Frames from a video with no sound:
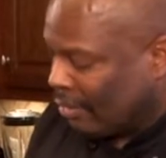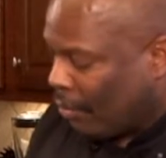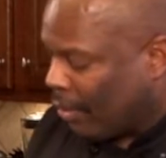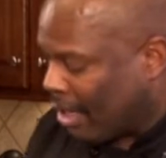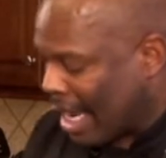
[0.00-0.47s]

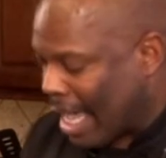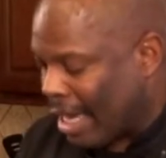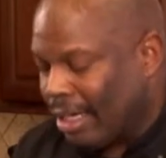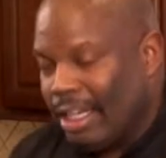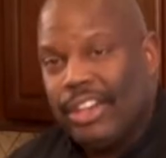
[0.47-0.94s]
We're going to
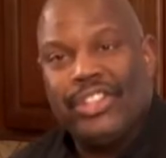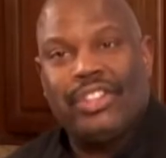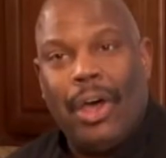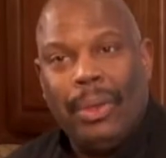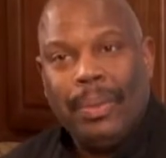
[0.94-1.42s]
add a little
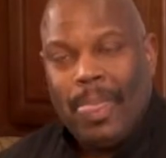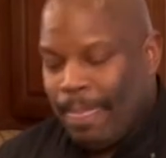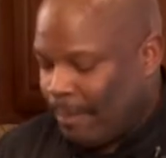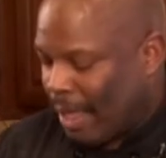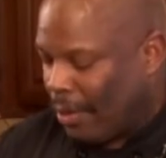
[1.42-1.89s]
salt,
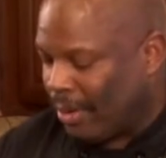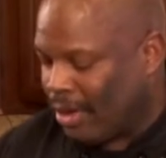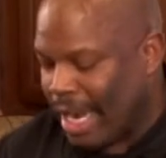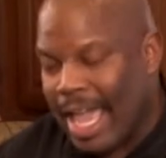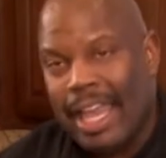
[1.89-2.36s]
and we're
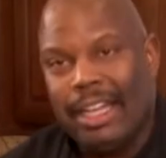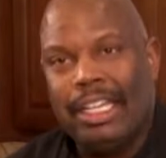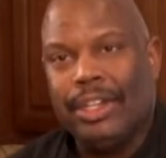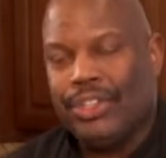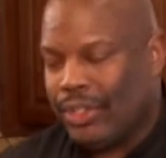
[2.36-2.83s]
going to add a
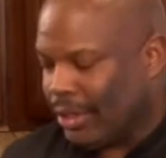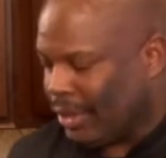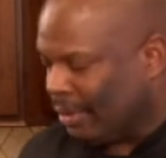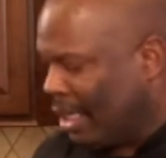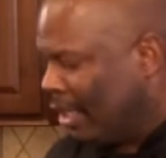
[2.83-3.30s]
little sugar.